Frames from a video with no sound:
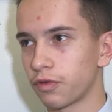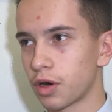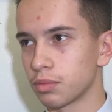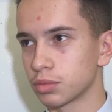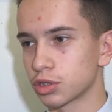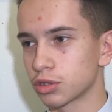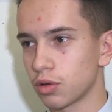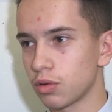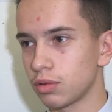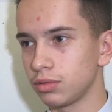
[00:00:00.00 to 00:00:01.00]
from
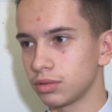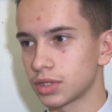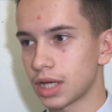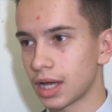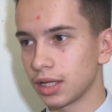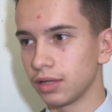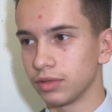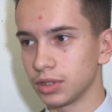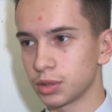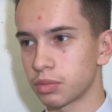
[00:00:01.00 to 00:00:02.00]
school to
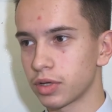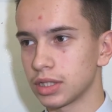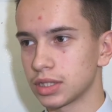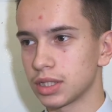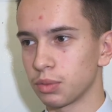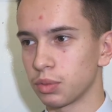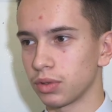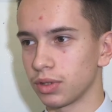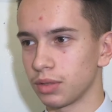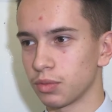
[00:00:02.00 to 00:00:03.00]
A-level is pretty
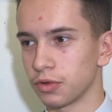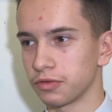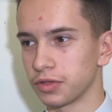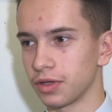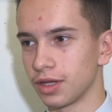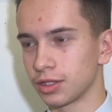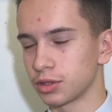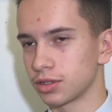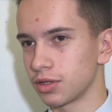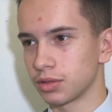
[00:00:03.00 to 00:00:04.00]
simple in my view,
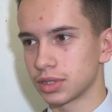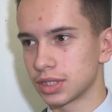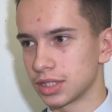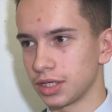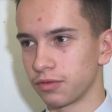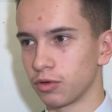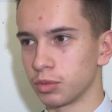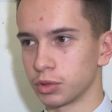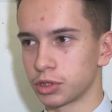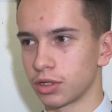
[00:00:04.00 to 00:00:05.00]
just going to sixth
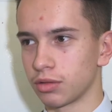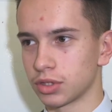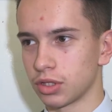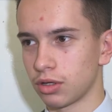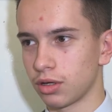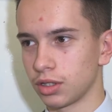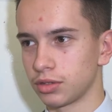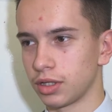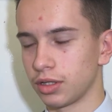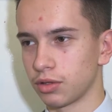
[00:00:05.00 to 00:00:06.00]
form or just going to the
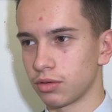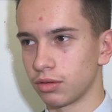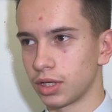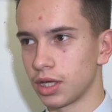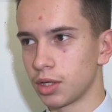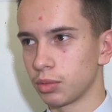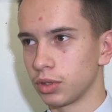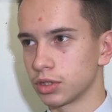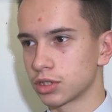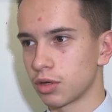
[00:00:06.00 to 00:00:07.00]
college around the corner,
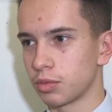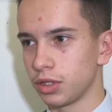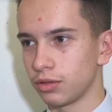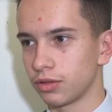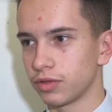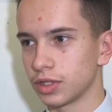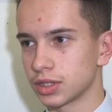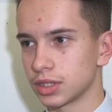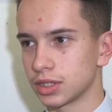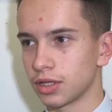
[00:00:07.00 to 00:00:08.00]
but there's so many
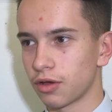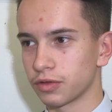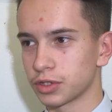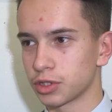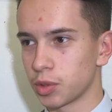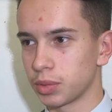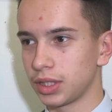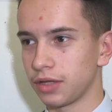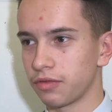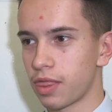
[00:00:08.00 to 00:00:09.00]
universities that offer so many
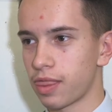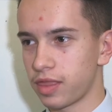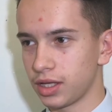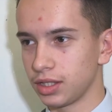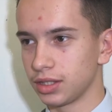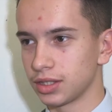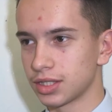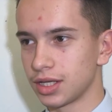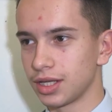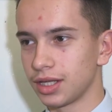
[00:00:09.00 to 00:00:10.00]
different things.